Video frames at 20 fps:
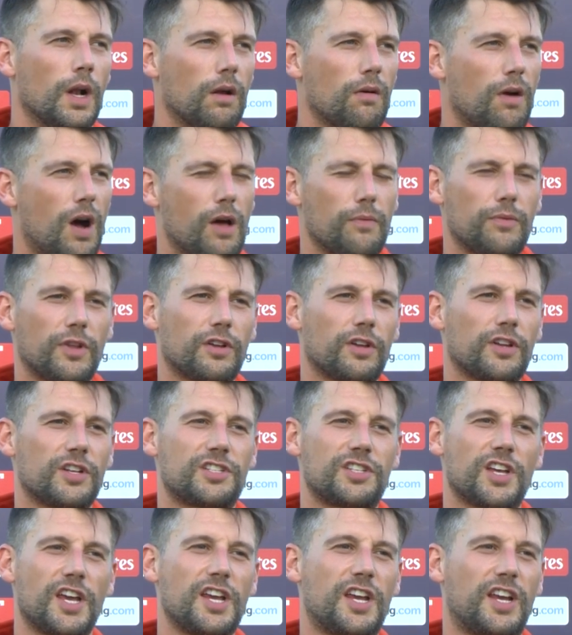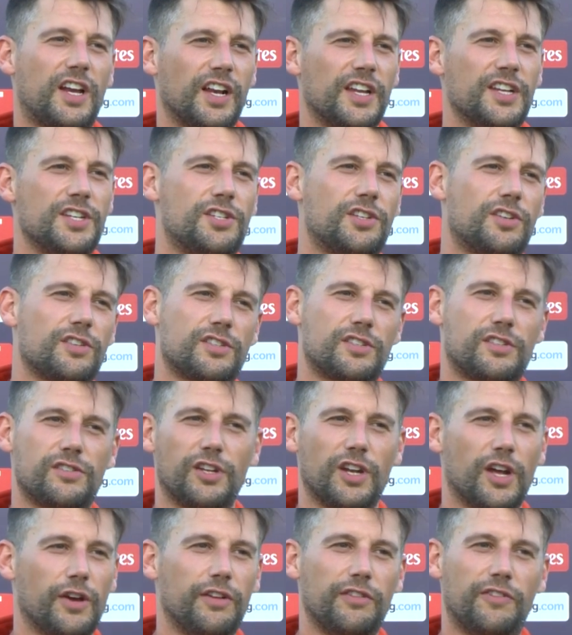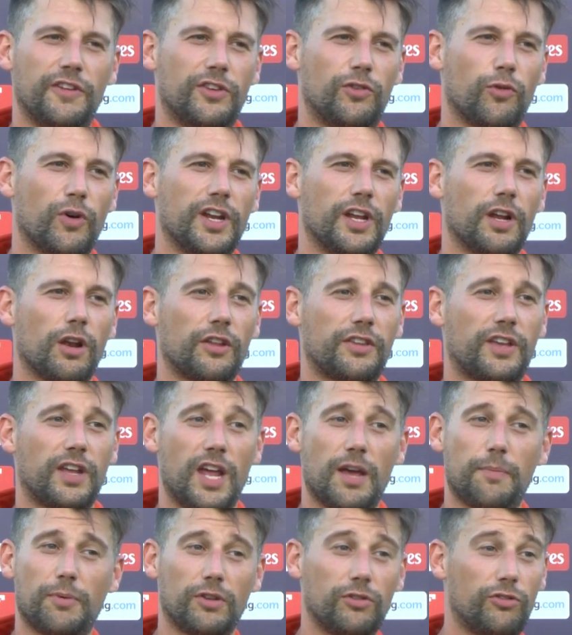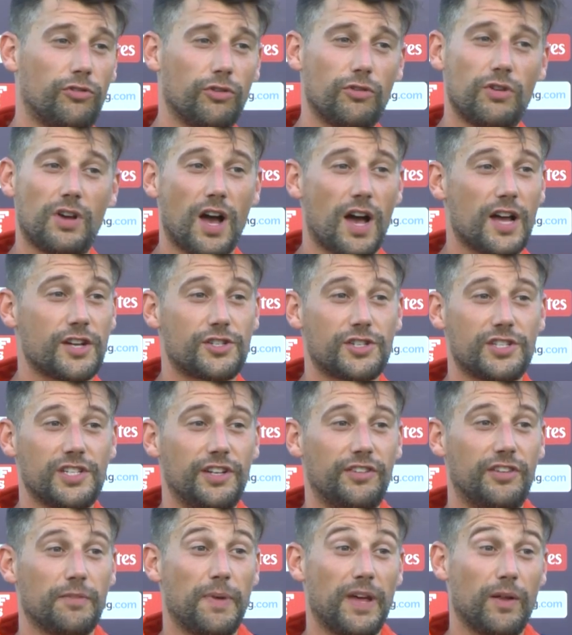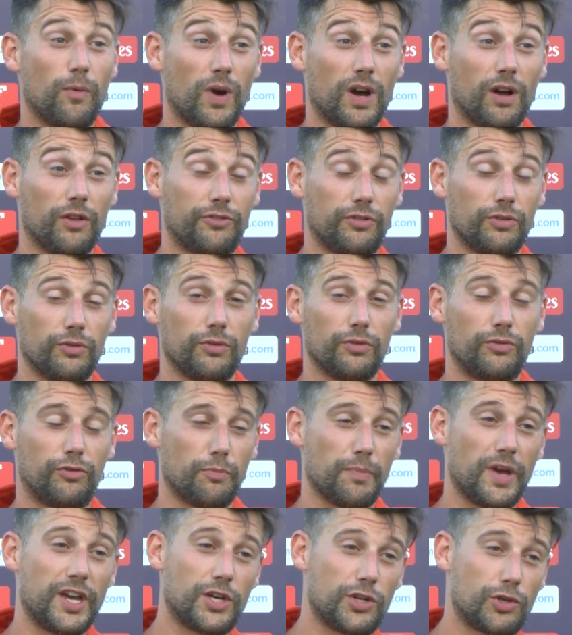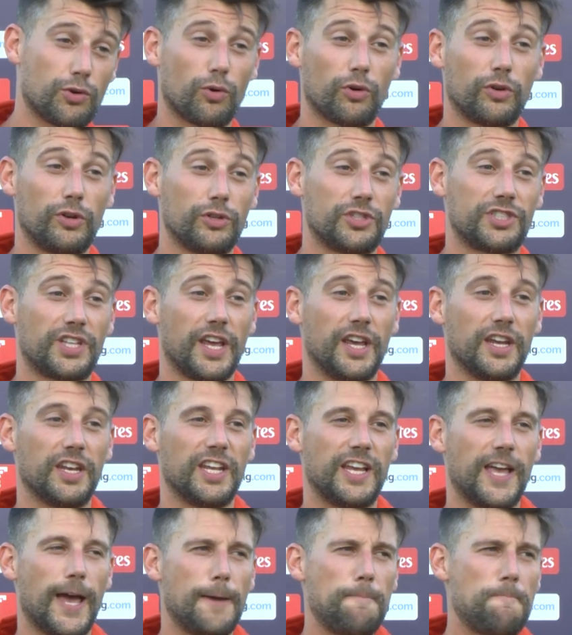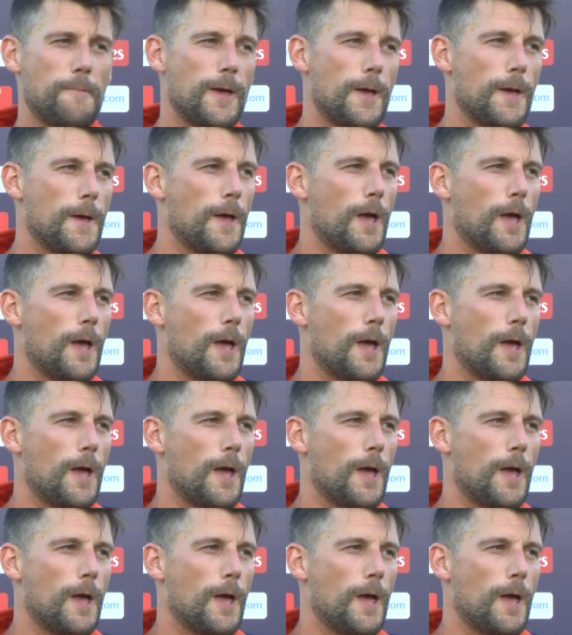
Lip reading: Well, I'm not going to say clinch because, you know, in T20 a lot can happen. Two guys just need to bet well to make sure you stay in the game.